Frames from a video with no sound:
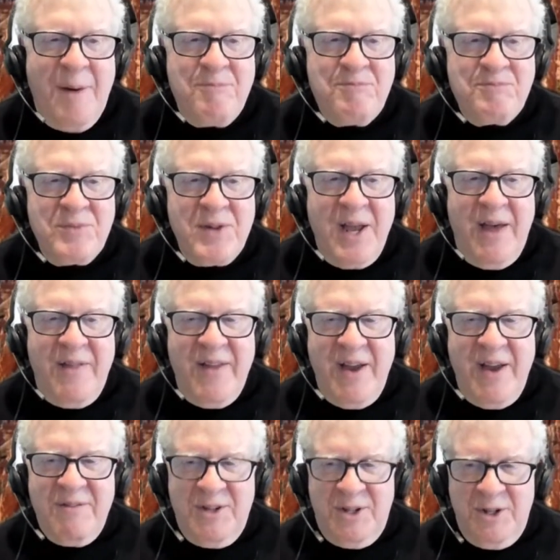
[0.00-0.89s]
and
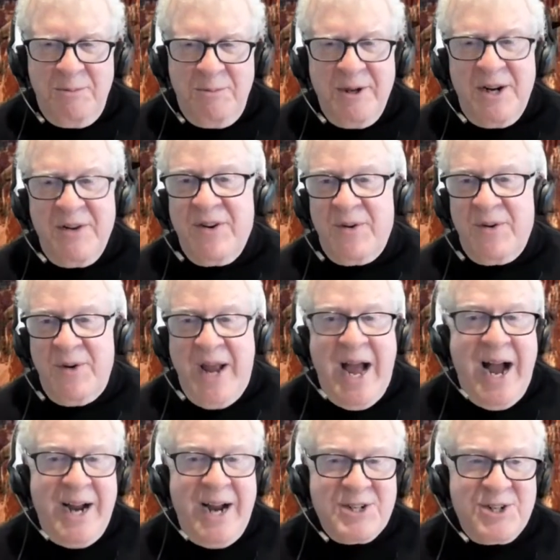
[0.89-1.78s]
they have a little bit of
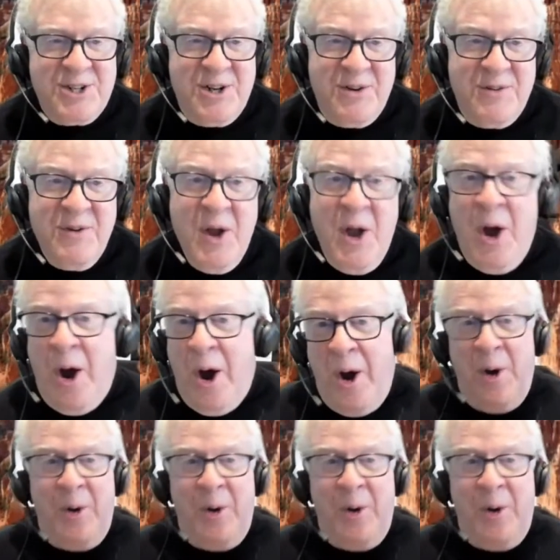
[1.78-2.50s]
a reaction of,